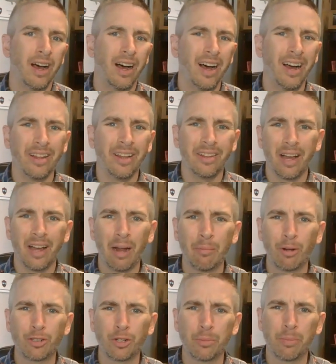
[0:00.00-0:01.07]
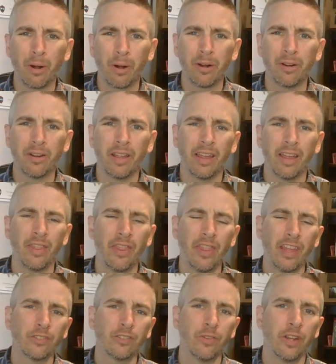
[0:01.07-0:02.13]
Hi, I'm Richard Byrne. In
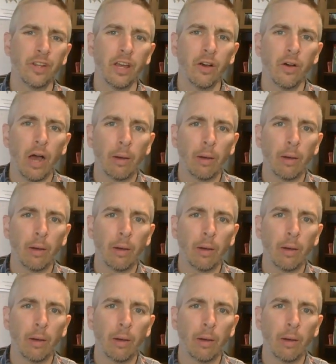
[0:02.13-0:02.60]
this video,